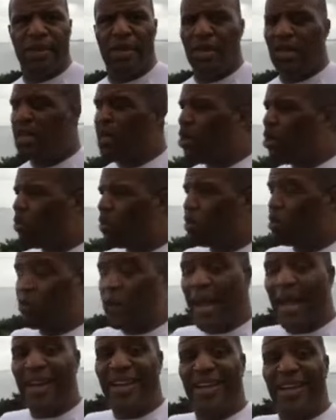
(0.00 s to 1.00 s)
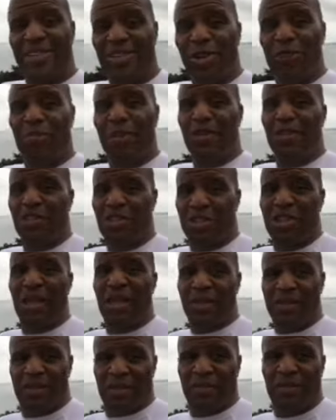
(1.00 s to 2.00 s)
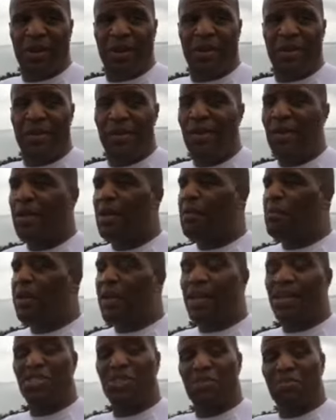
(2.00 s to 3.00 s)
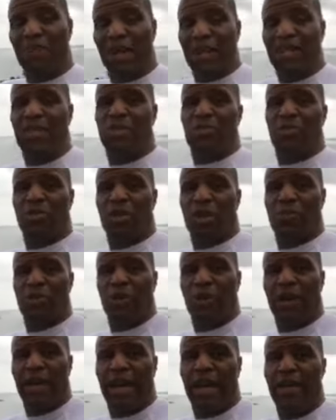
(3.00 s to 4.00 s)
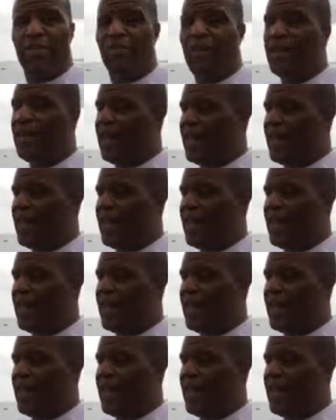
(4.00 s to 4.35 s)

No, the reality is her mother's jealous of her because her mother screwed up her life.